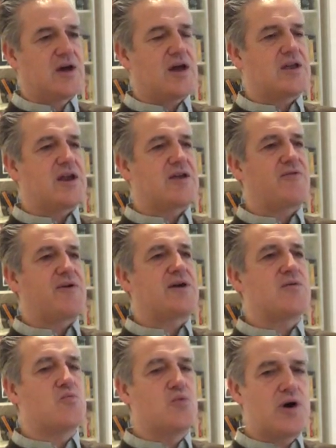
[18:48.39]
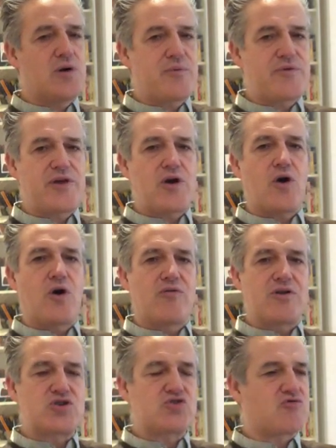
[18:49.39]
And yet, if we can work with the
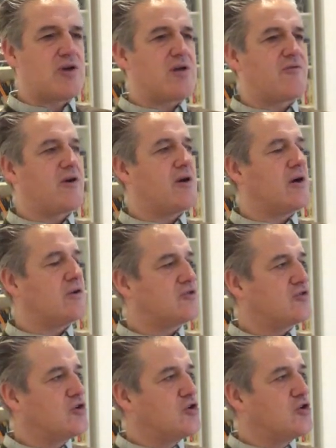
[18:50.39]
orange ray of art,